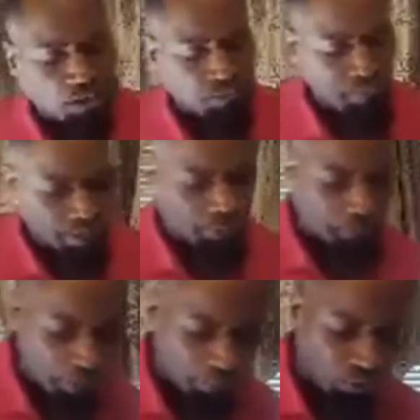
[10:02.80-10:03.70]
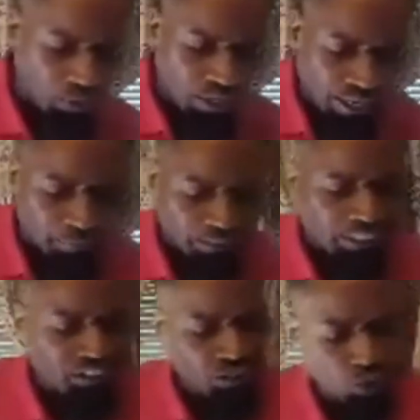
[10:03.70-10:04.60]
of many people, but
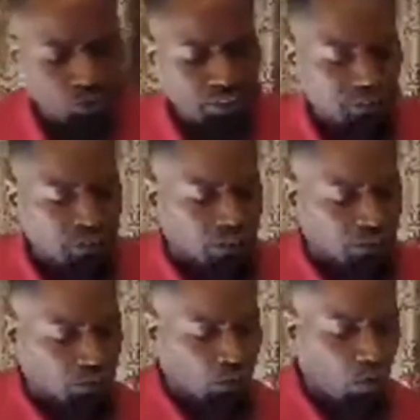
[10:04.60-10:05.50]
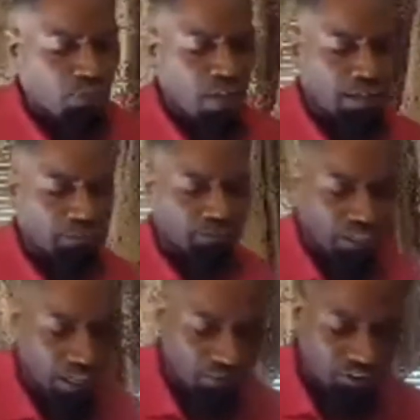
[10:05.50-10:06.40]
they use it to glorify
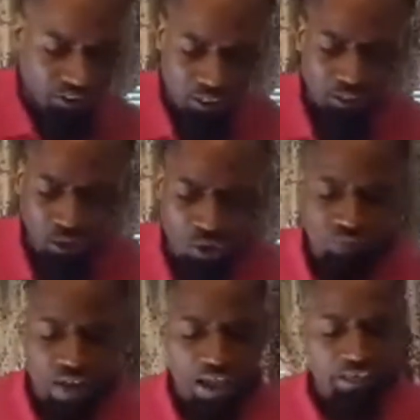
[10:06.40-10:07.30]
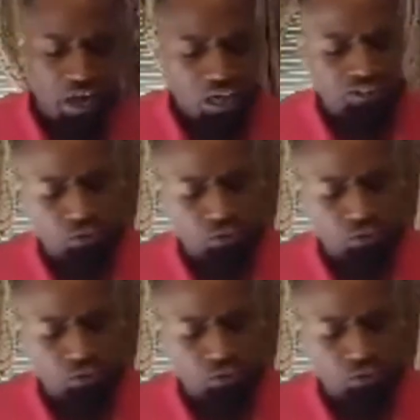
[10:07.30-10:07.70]
themselves instead of glorifying God.